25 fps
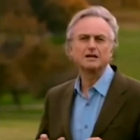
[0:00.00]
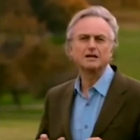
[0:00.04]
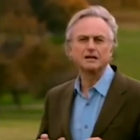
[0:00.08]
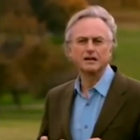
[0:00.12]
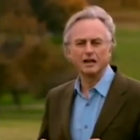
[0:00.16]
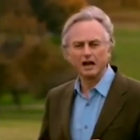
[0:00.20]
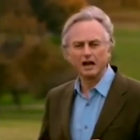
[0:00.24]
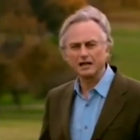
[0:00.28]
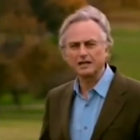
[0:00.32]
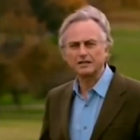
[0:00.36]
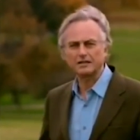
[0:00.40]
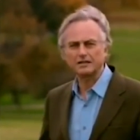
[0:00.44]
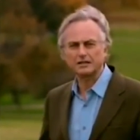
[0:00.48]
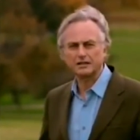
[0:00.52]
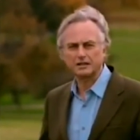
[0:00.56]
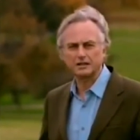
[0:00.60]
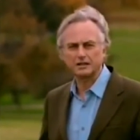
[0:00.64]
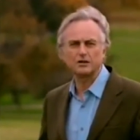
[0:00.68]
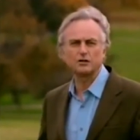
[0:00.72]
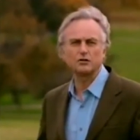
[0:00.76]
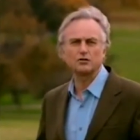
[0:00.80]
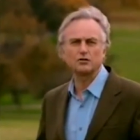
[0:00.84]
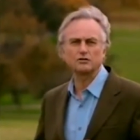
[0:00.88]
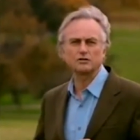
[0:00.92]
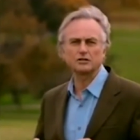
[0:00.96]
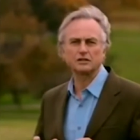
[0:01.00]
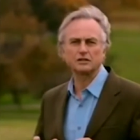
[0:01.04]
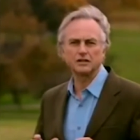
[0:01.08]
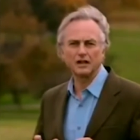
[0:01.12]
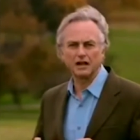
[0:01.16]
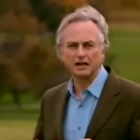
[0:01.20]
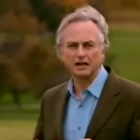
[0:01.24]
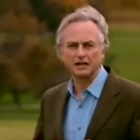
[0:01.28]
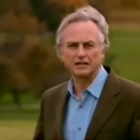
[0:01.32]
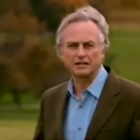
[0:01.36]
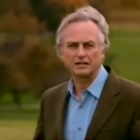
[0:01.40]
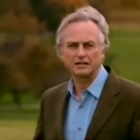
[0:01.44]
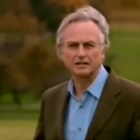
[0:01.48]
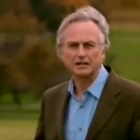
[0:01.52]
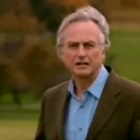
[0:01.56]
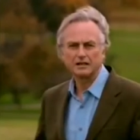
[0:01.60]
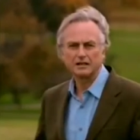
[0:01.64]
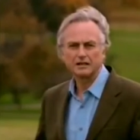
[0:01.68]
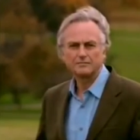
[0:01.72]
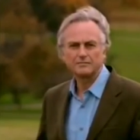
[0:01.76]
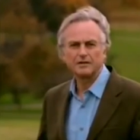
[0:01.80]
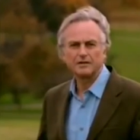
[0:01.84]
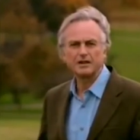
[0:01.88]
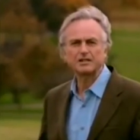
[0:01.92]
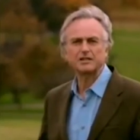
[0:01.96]
like cures like
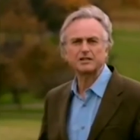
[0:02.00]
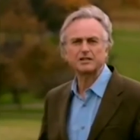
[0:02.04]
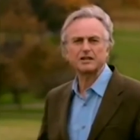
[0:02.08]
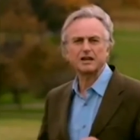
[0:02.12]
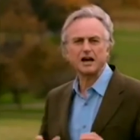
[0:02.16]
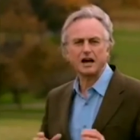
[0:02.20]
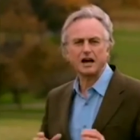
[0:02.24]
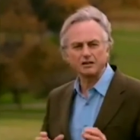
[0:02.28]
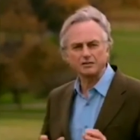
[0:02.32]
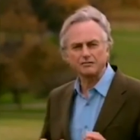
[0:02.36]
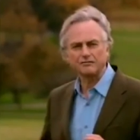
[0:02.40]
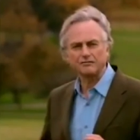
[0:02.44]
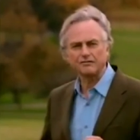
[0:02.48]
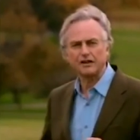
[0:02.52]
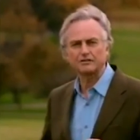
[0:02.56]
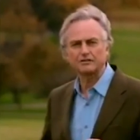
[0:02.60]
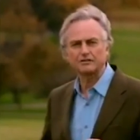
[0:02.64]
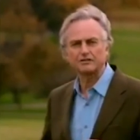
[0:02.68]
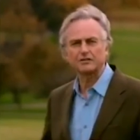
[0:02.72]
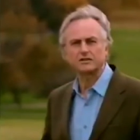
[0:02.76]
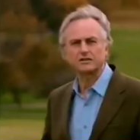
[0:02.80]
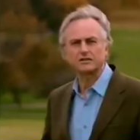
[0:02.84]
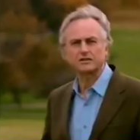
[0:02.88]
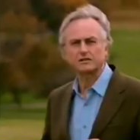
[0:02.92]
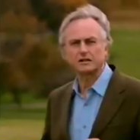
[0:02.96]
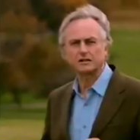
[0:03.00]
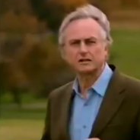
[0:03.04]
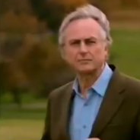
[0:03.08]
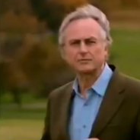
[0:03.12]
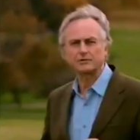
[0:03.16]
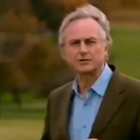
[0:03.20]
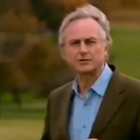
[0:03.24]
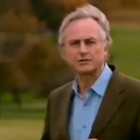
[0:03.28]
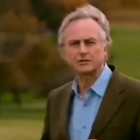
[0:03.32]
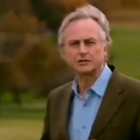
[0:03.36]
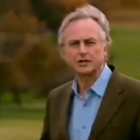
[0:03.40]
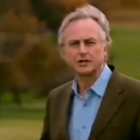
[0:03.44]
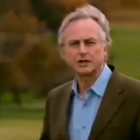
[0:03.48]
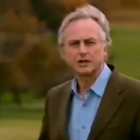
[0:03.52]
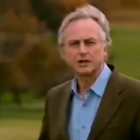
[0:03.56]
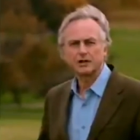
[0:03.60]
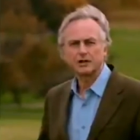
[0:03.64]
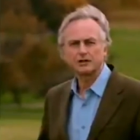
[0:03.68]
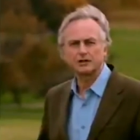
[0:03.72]
makes the unfounded assumption